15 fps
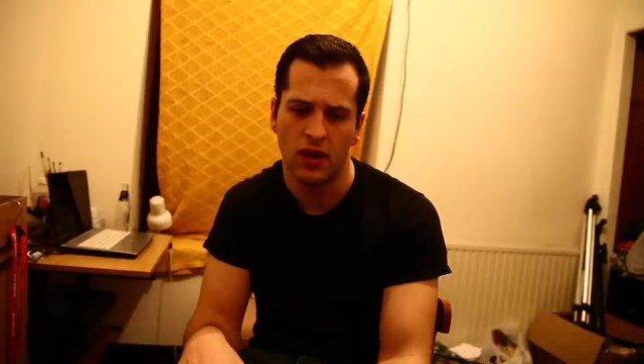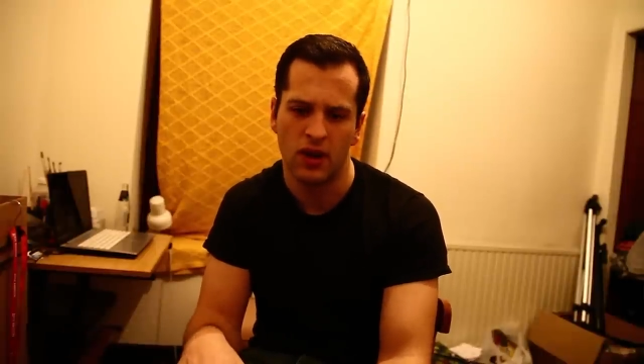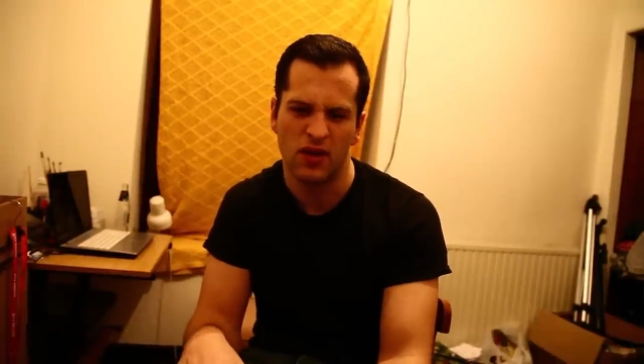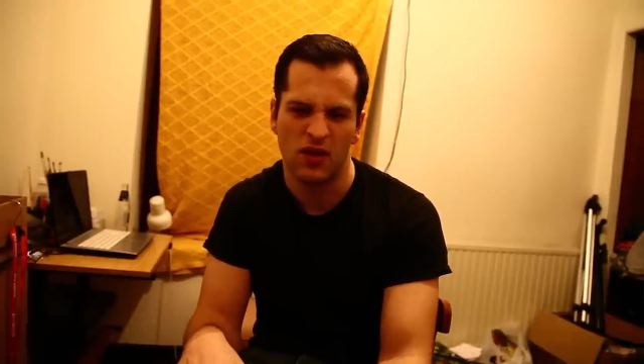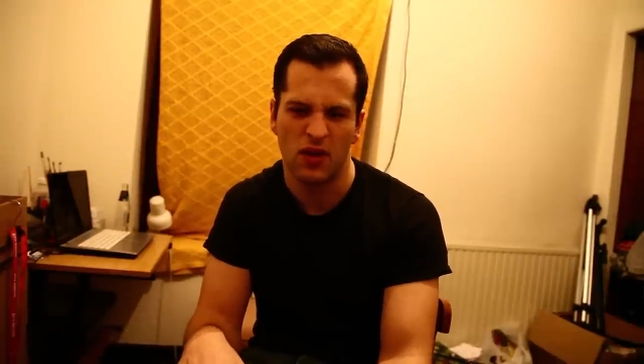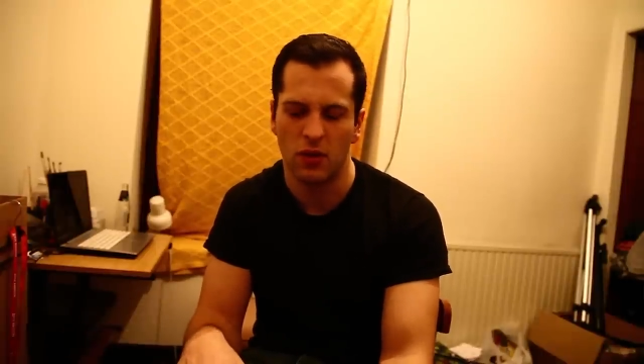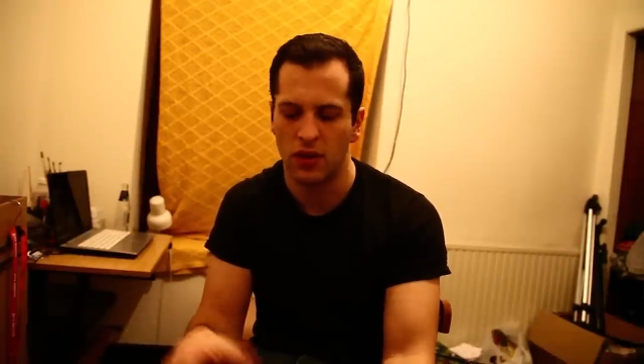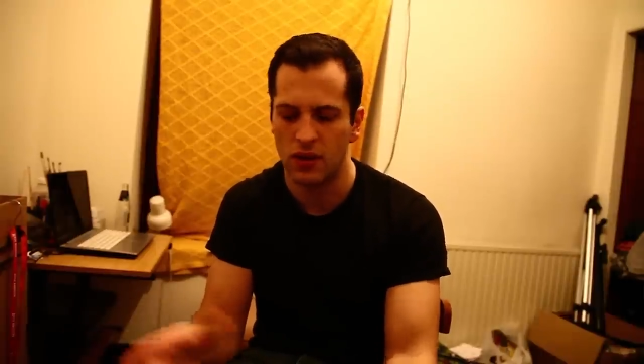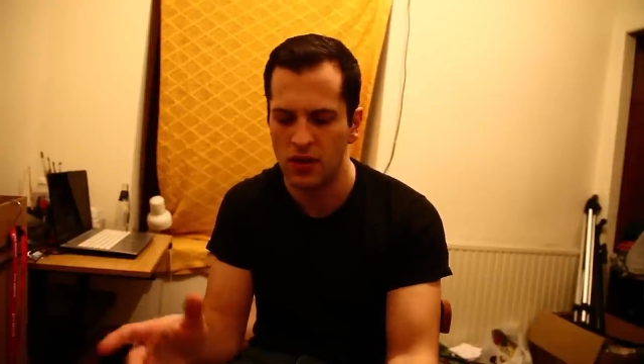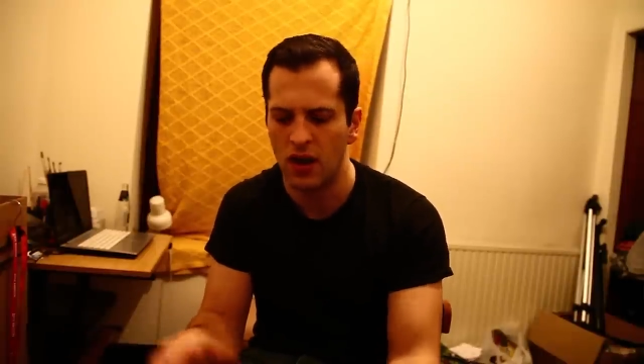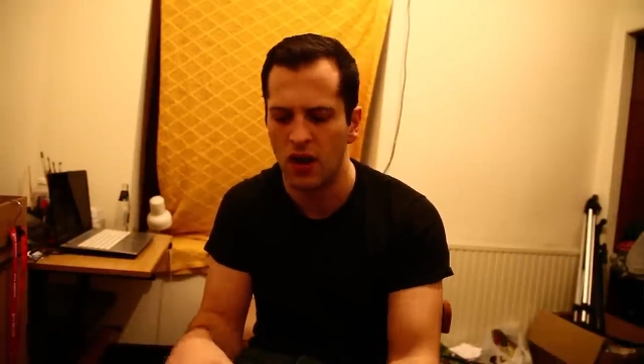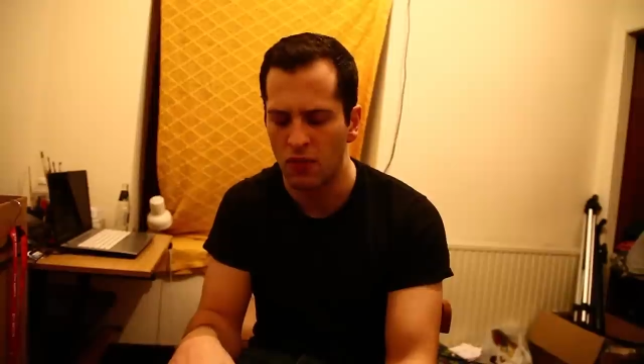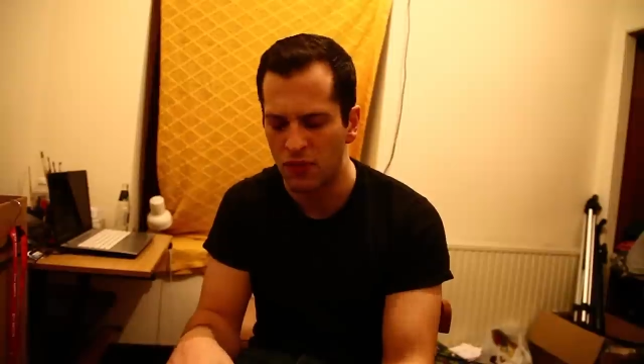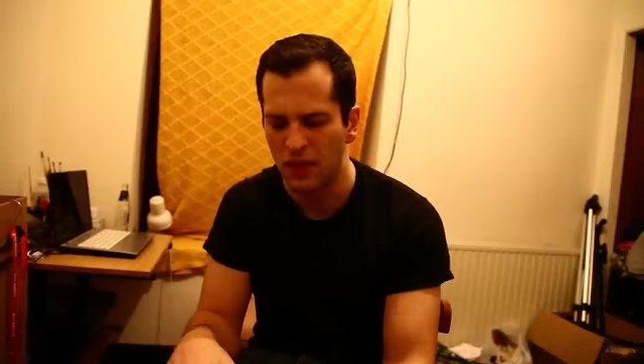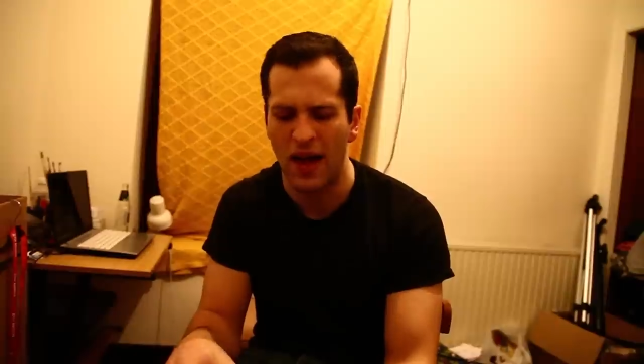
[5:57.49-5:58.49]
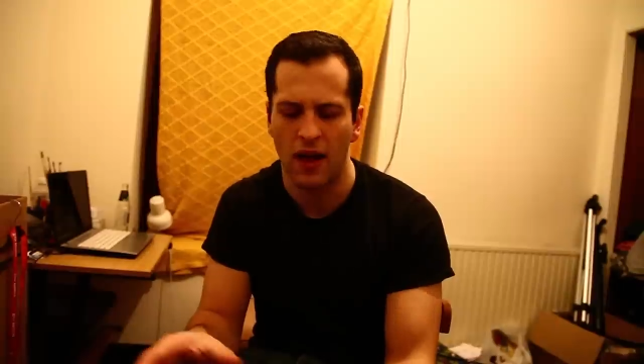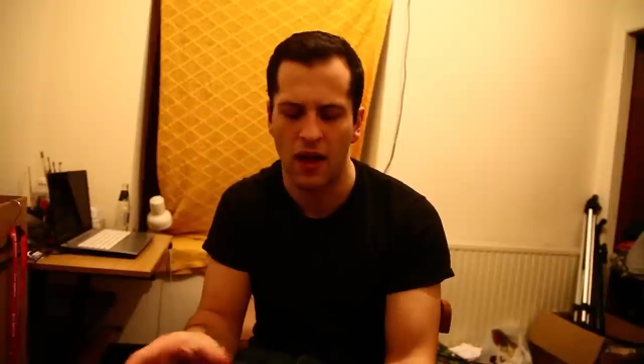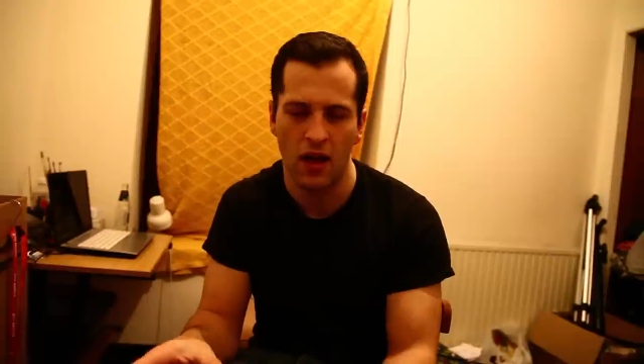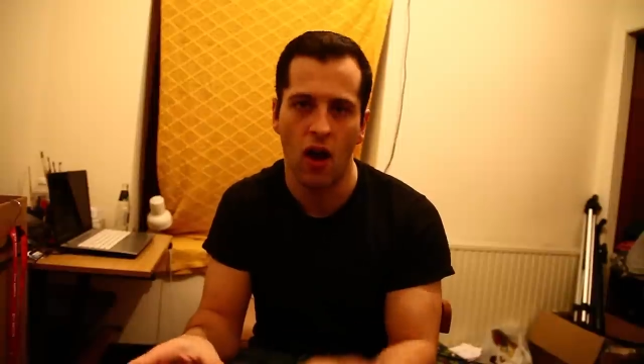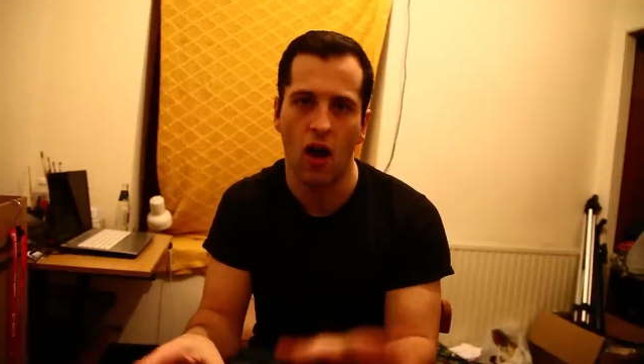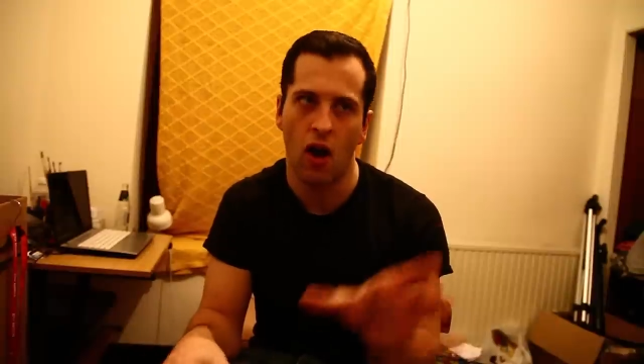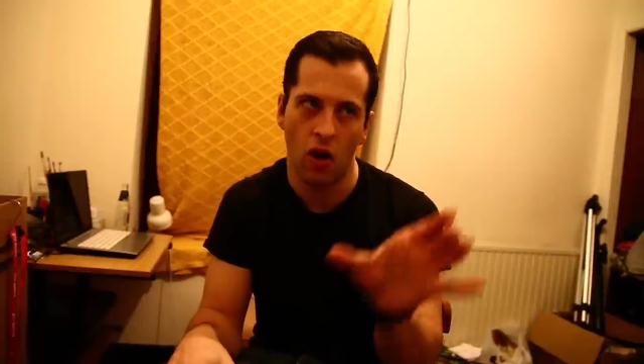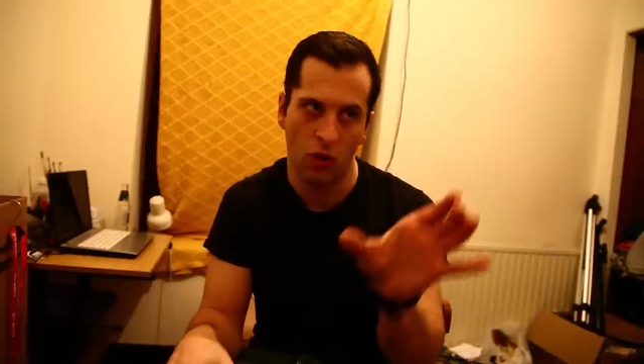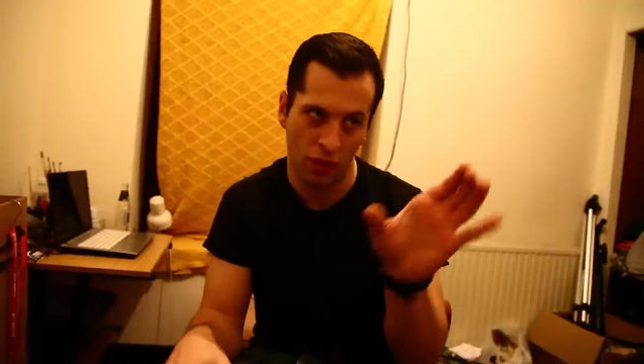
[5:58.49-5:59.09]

So, you know, that on